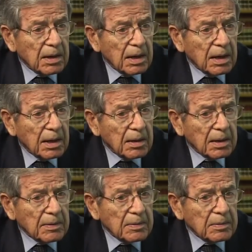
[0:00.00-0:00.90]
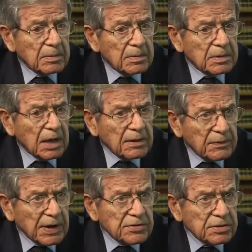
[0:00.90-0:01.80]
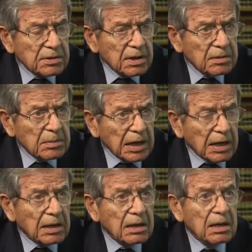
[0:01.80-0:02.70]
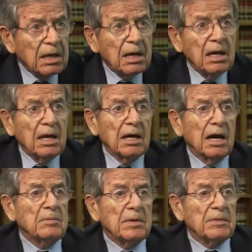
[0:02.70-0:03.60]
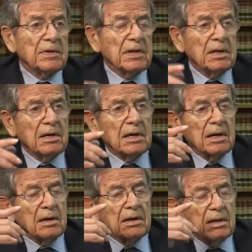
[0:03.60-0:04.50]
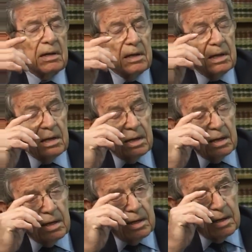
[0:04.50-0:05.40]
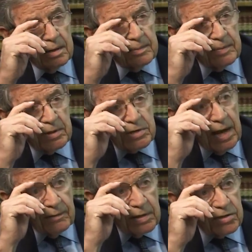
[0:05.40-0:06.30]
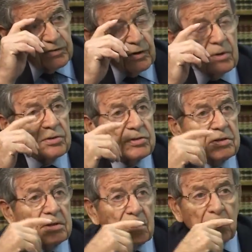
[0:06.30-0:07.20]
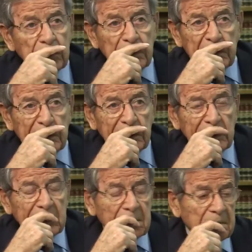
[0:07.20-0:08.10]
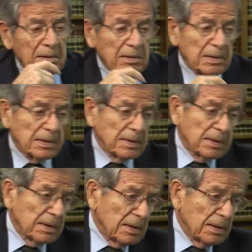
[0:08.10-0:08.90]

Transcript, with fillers: uh, Don Franson and me. And I remember the uh, uh, the Chavez folks, you know, the uh,